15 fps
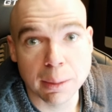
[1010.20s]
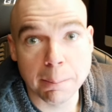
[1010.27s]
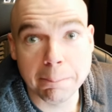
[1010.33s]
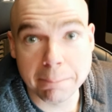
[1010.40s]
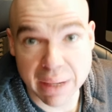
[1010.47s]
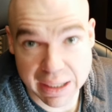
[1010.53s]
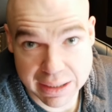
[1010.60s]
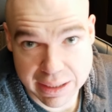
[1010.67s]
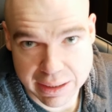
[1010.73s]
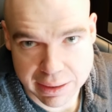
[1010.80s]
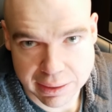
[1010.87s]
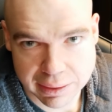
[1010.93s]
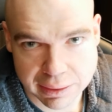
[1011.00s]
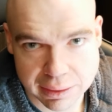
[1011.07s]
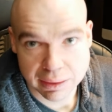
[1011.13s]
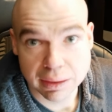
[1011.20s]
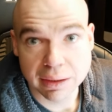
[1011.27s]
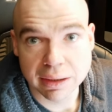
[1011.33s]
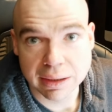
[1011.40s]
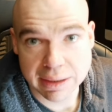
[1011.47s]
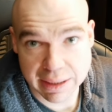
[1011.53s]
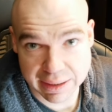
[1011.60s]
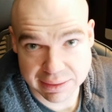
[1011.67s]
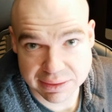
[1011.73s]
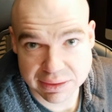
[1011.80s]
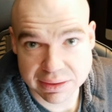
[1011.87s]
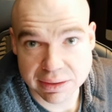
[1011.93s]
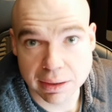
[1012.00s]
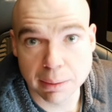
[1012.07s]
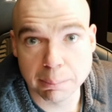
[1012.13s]
Many,
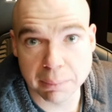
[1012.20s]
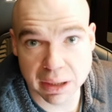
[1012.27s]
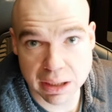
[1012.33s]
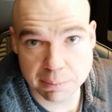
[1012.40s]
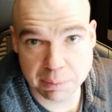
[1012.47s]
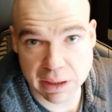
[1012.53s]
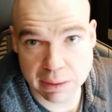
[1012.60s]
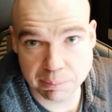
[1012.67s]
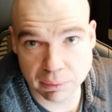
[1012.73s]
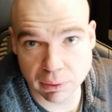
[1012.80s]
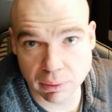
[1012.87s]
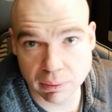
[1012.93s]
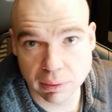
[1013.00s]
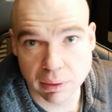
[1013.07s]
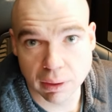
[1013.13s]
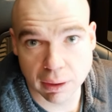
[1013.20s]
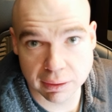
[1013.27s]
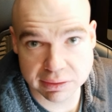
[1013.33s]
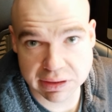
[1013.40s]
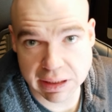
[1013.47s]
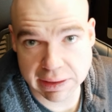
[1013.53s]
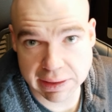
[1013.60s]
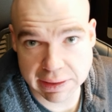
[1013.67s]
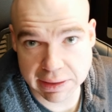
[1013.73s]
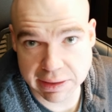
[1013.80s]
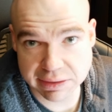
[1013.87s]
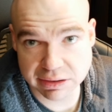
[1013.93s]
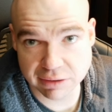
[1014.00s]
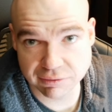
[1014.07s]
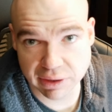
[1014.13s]
yes, many people are taking
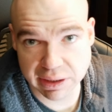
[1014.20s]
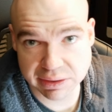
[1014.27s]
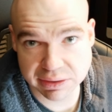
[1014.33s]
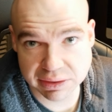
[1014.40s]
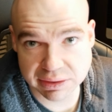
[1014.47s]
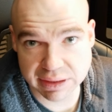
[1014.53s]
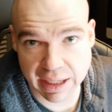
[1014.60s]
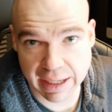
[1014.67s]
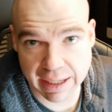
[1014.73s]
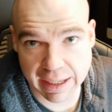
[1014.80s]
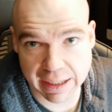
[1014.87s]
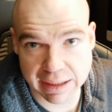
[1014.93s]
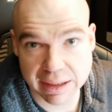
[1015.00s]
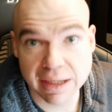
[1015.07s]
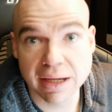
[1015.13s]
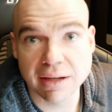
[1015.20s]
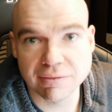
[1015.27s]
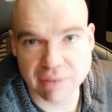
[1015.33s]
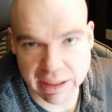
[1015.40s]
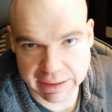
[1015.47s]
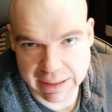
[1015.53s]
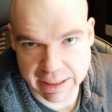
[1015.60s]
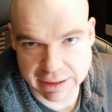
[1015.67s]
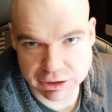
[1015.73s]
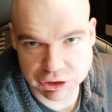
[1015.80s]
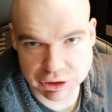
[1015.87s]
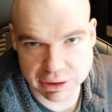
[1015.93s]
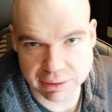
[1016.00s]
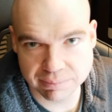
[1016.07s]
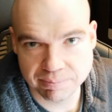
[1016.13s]
these devices on
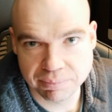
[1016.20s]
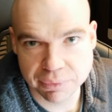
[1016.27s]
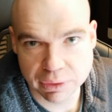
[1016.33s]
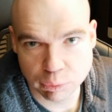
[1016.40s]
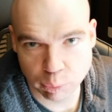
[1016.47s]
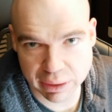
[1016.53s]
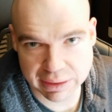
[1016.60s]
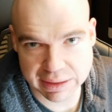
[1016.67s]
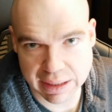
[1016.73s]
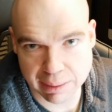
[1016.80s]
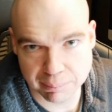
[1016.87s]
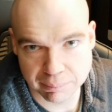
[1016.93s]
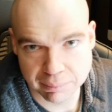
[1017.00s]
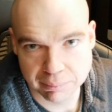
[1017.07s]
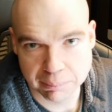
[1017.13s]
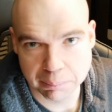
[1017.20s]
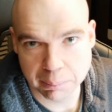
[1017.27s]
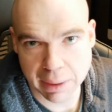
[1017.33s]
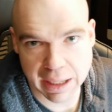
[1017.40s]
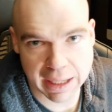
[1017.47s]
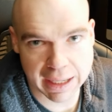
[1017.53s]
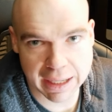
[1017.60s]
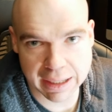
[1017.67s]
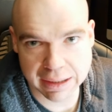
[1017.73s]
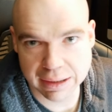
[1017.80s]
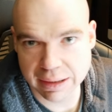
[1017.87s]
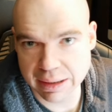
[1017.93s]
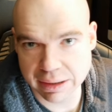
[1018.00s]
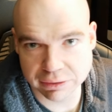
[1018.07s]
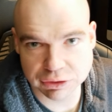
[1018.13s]
vacation with them and
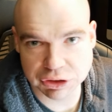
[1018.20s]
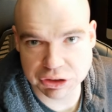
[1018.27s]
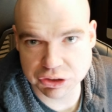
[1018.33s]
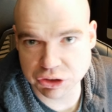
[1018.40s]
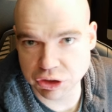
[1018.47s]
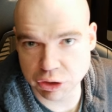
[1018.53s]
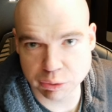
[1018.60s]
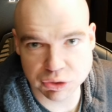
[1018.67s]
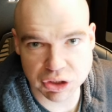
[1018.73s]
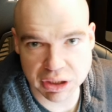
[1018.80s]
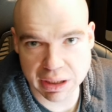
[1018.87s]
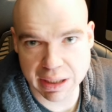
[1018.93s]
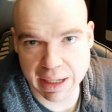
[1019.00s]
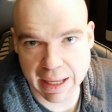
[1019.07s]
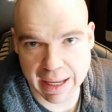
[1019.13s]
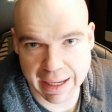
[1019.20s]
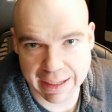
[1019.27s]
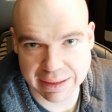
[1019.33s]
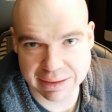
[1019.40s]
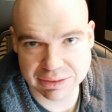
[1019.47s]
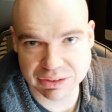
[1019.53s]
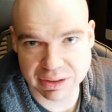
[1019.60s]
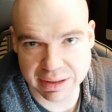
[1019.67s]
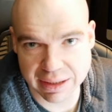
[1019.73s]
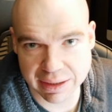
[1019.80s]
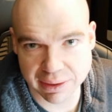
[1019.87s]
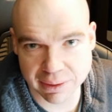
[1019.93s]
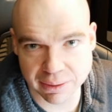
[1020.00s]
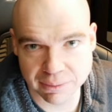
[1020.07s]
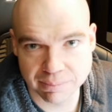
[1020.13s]
they're just using it as
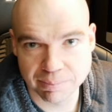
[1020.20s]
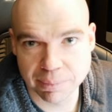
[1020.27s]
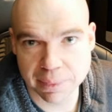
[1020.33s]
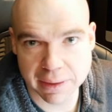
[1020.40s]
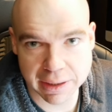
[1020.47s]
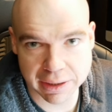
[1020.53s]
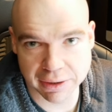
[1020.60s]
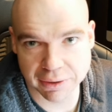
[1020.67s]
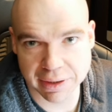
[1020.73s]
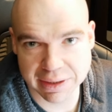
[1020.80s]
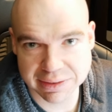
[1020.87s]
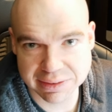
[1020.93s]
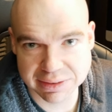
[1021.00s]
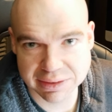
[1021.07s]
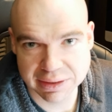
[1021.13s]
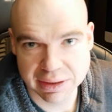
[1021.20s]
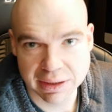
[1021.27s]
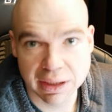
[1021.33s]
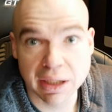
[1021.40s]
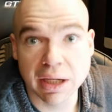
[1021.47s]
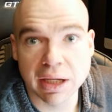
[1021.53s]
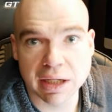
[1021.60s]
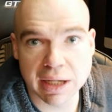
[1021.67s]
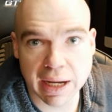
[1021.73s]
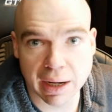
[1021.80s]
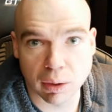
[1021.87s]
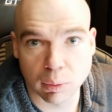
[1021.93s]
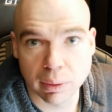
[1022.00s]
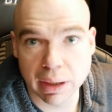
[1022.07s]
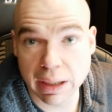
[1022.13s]
their internets.
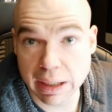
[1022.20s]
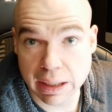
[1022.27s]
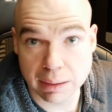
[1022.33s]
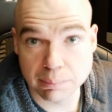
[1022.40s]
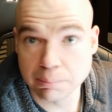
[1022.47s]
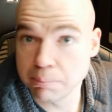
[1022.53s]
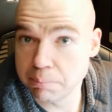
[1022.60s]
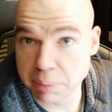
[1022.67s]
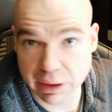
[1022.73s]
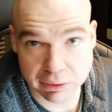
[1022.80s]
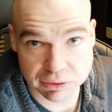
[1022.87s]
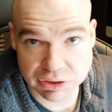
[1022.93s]
Now, in bigger